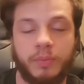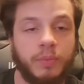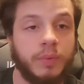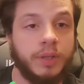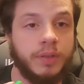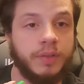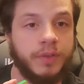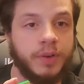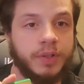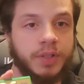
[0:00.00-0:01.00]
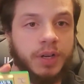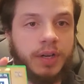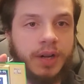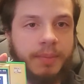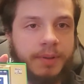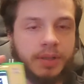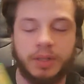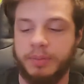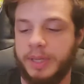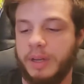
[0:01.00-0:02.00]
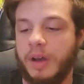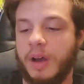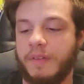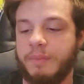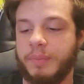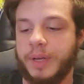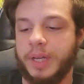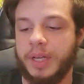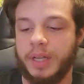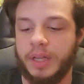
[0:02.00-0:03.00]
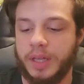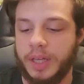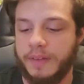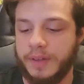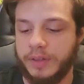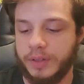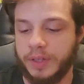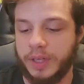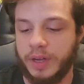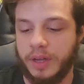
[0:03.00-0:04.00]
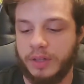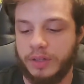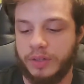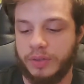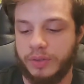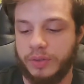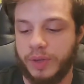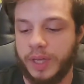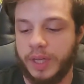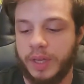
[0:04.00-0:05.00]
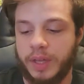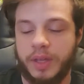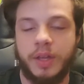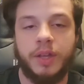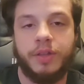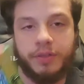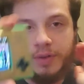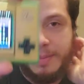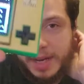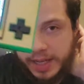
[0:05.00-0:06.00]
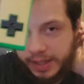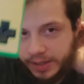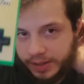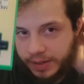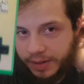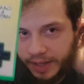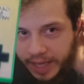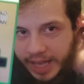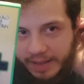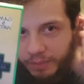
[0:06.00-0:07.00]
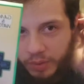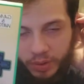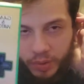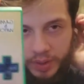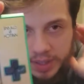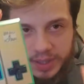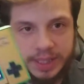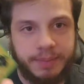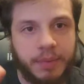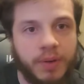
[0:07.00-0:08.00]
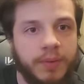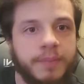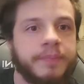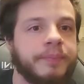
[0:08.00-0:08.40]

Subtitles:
When you first start it up, it's going to be off, but if you turn it on to 3 minutes, the game will go into sleep mode.